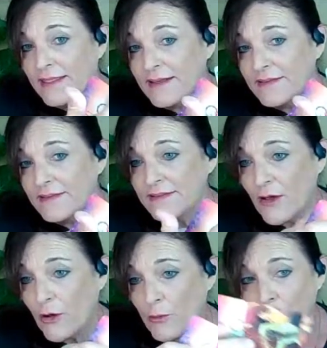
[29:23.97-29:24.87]
this is
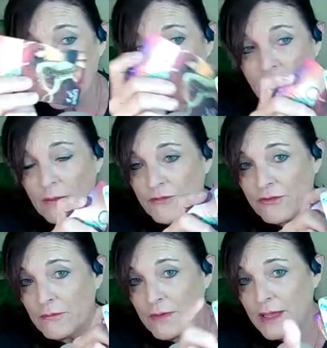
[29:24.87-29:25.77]
opening up
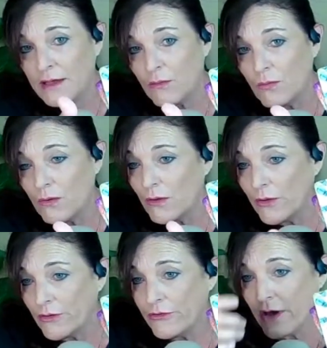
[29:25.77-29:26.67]
to me a
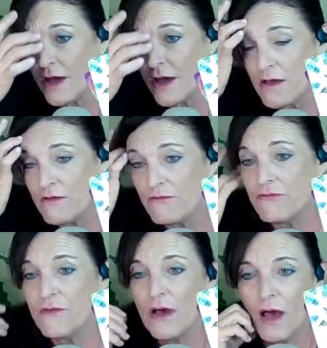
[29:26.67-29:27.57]
world
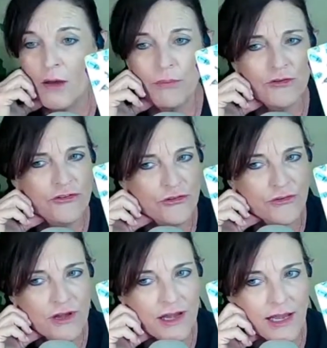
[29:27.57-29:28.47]
of
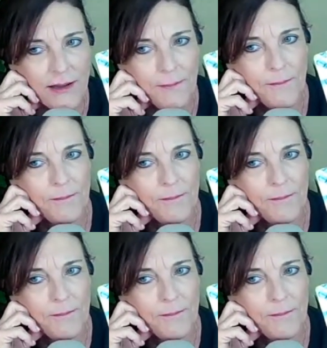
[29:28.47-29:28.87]
opportunity